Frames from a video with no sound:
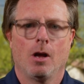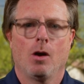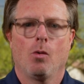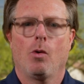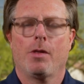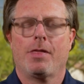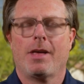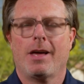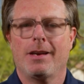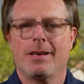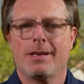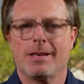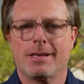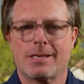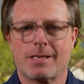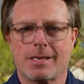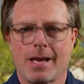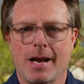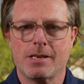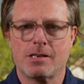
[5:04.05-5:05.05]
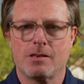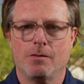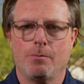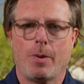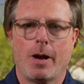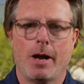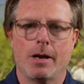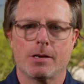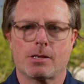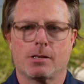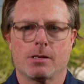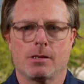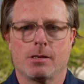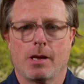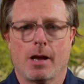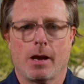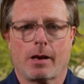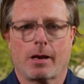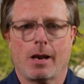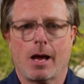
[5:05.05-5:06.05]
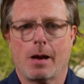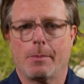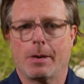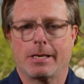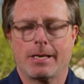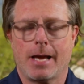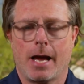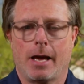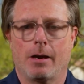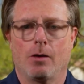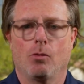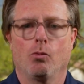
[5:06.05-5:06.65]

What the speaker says: Without a decisive bias in economic data,